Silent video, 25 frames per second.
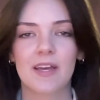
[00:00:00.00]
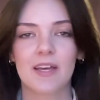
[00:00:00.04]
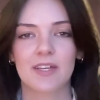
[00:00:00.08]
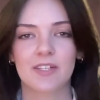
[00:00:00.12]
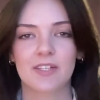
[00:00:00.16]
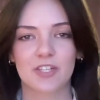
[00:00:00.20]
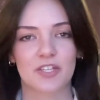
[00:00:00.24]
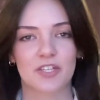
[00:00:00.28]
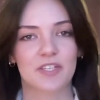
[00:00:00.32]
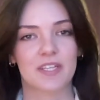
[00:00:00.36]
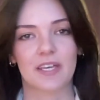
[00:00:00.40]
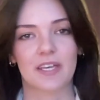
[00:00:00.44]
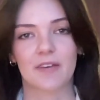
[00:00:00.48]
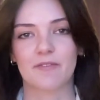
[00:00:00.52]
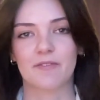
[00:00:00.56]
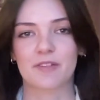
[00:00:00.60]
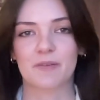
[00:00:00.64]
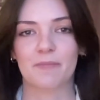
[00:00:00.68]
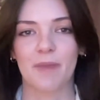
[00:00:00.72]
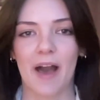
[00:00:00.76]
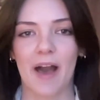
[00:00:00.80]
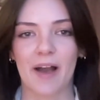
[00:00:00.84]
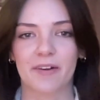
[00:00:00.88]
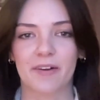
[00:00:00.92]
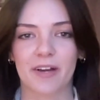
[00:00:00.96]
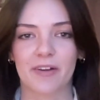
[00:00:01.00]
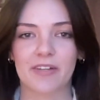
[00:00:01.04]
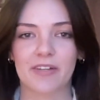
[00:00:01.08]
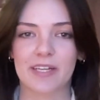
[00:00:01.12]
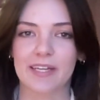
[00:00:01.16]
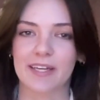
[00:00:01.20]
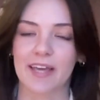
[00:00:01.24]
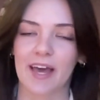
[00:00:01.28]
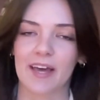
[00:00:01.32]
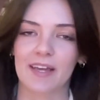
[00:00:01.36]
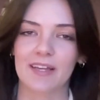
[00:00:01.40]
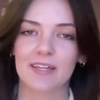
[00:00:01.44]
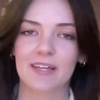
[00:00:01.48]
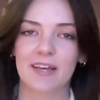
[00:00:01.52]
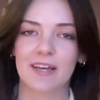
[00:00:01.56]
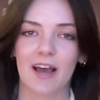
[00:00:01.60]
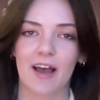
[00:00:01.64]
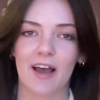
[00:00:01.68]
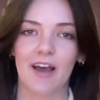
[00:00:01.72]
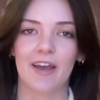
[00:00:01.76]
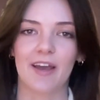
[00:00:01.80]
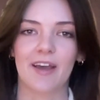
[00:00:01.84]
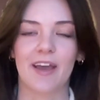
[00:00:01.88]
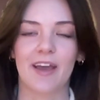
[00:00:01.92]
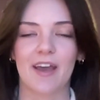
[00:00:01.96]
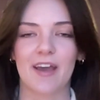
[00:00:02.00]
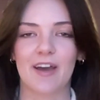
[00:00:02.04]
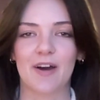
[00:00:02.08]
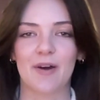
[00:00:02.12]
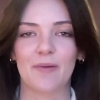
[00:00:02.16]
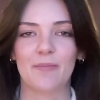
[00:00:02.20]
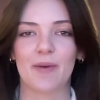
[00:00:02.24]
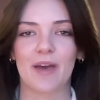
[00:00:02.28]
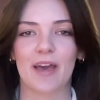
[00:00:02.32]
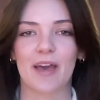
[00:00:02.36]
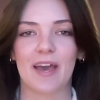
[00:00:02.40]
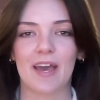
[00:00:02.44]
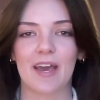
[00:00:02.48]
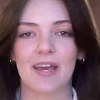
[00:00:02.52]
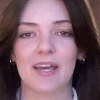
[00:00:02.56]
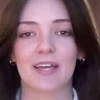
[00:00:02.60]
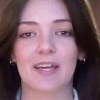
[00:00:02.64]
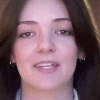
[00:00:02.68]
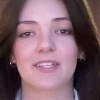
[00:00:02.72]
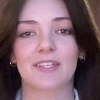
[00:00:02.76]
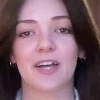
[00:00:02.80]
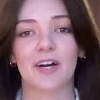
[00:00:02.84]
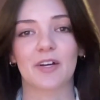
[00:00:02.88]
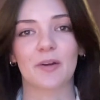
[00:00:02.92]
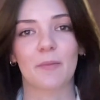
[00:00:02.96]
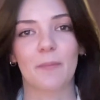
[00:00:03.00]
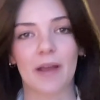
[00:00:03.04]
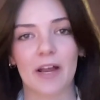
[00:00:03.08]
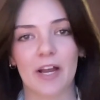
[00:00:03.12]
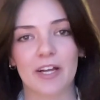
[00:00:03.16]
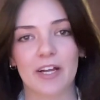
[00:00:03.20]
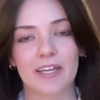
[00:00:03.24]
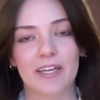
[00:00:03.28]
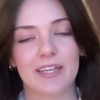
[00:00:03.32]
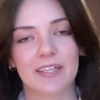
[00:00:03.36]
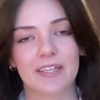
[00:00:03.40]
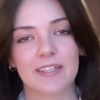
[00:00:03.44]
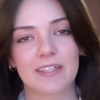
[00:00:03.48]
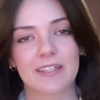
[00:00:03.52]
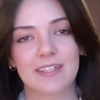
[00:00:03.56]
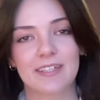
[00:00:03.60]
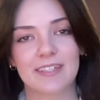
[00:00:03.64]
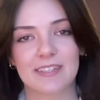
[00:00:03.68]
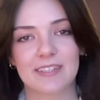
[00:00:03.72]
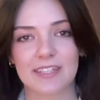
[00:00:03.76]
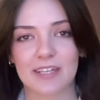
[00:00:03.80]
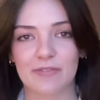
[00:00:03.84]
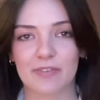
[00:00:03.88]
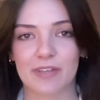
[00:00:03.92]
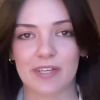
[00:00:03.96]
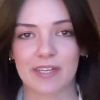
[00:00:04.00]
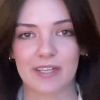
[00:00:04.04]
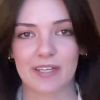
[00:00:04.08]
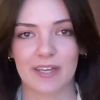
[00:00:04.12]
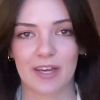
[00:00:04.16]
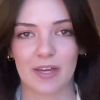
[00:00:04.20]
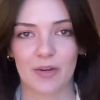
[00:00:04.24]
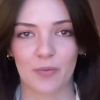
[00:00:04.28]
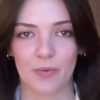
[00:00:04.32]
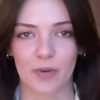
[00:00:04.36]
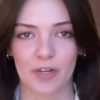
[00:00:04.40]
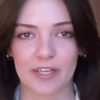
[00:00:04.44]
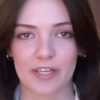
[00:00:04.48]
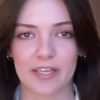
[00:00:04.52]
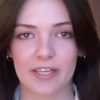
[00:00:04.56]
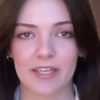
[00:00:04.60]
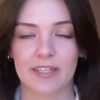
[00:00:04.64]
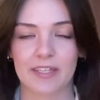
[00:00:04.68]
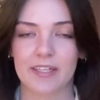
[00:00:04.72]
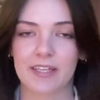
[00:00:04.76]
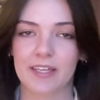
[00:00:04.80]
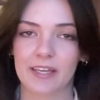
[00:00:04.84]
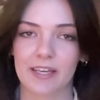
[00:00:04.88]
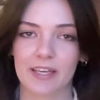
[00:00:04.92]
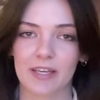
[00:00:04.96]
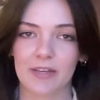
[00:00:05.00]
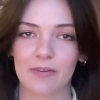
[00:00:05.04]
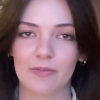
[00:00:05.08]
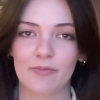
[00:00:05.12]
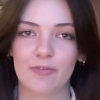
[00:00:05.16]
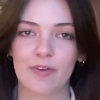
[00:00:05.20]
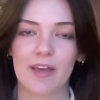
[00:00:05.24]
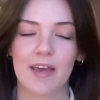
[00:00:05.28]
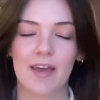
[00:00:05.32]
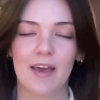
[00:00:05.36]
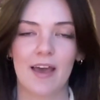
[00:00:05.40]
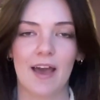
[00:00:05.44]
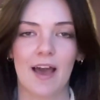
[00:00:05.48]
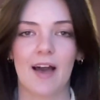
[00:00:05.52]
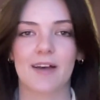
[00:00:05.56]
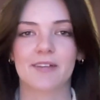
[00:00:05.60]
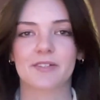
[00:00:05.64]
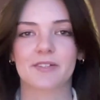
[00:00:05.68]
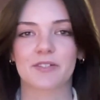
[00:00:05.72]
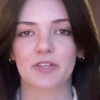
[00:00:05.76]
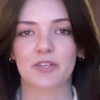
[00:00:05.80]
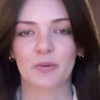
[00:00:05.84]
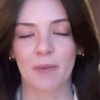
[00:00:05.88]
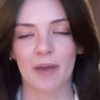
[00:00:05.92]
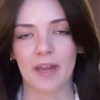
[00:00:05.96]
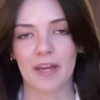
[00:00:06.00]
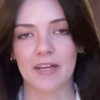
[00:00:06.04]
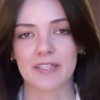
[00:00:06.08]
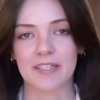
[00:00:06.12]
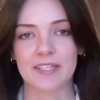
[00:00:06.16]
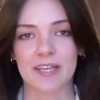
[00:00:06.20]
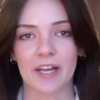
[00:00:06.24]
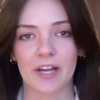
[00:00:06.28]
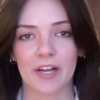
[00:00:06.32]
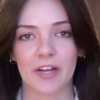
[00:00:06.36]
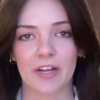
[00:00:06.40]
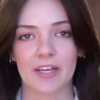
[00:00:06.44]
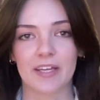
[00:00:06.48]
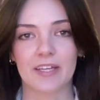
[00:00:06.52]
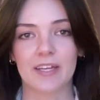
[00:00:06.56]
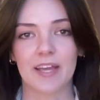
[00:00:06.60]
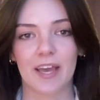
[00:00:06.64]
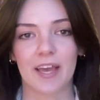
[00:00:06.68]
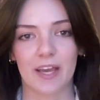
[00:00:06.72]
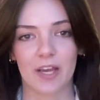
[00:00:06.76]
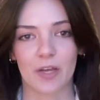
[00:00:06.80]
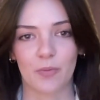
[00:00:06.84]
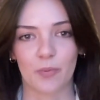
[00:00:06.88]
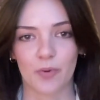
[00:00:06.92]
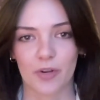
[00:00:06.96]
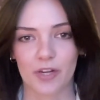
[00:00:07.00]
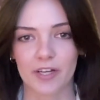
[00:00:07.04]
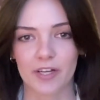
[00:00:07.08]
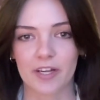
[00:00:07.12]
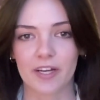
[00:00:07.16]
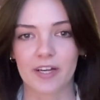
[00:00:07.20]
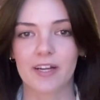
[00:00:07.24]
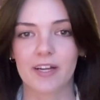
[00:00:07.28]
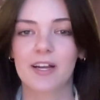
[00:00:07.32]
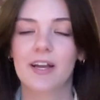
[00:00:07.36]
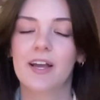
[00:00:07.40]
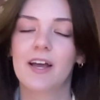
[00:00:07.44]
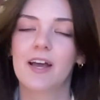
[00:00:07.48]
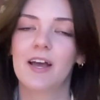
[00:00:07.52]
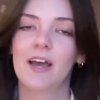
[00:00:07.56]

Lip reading: Just to give some background again, I am a young American living and working in Kyiv as a humanitarian aid worker.